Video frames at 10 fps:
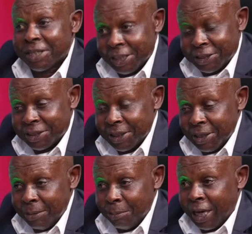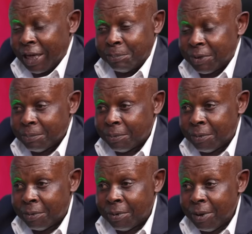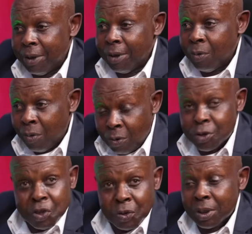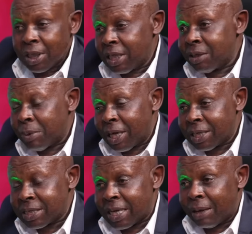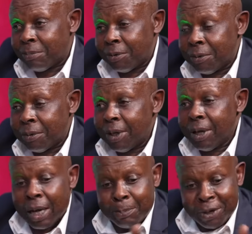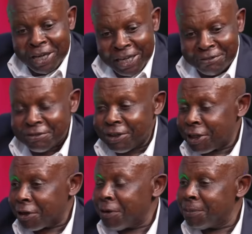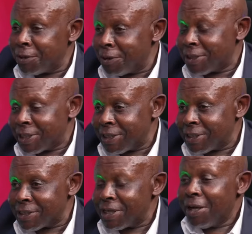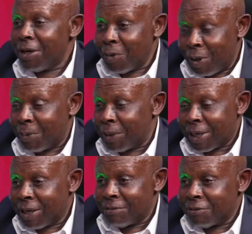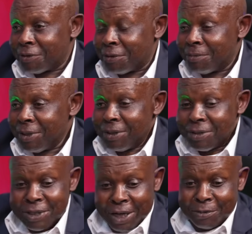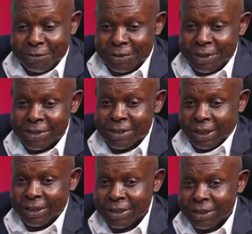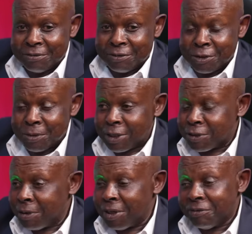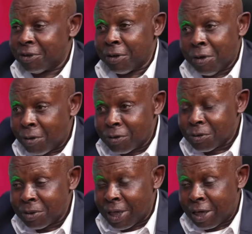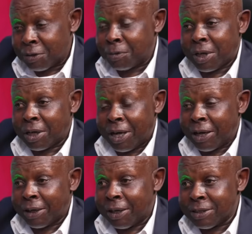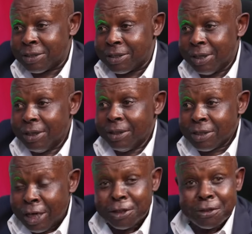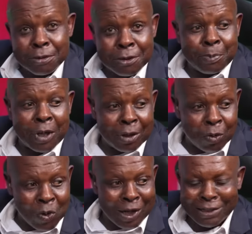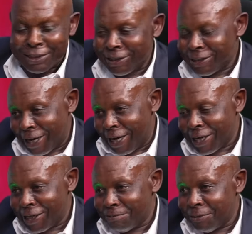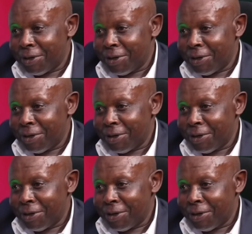rich black people who should lead by example, uplift the communities, where we come from. Some of these rich individuals don't even go to their rural areas just to spend quality time